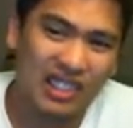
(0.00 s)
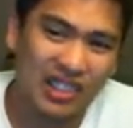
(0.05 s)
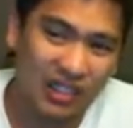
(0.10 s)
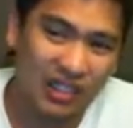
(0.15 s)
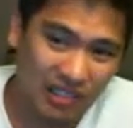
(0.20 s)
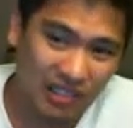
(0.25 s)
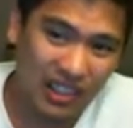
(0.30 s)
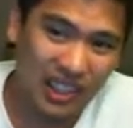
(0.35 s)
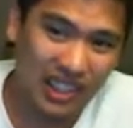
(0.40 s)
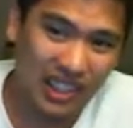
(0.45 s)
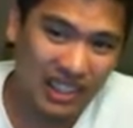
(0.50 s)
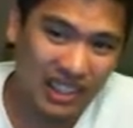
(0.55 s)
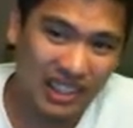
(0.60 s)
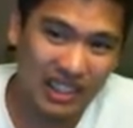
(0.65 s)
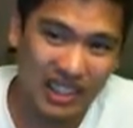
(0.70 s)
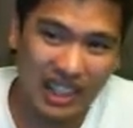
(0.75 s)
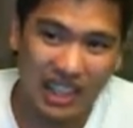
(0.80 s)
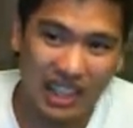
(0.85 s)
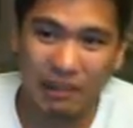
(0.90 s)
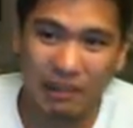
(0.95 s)

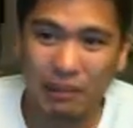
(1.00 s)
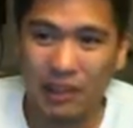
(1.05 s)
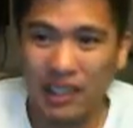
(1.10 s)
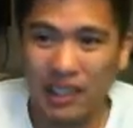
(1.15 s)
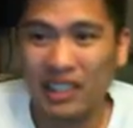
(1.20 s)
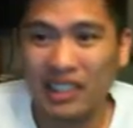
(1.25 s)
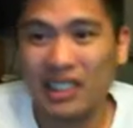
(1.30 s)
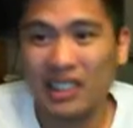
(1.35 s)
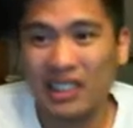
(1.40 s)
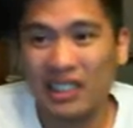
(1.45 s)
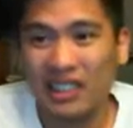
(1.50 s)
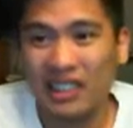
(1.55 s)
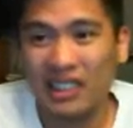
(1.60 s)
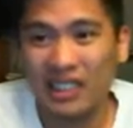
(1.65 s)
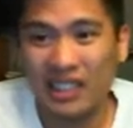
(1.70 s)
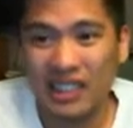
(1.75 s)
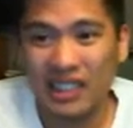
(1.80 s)
granted that much.